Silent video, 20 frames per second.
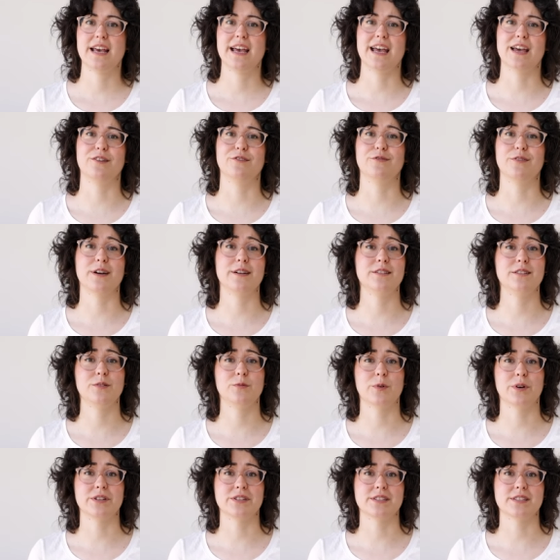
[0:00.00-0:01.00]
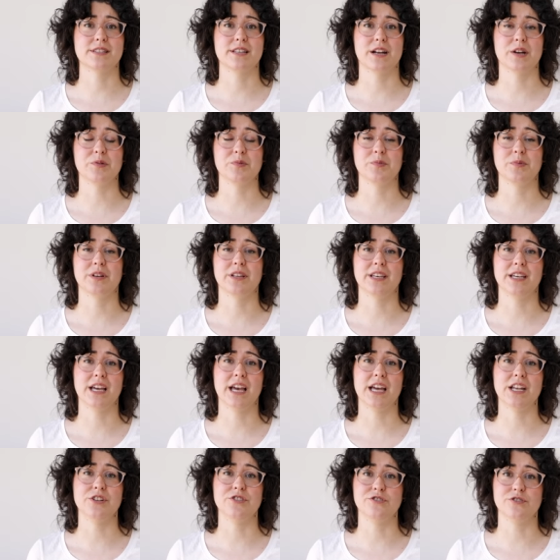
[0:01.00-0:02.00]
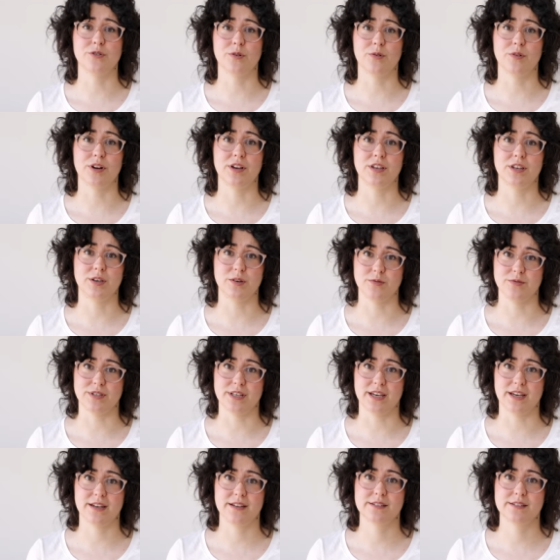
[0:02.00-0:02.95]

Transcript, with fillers: and finding ones that I really enjoy using.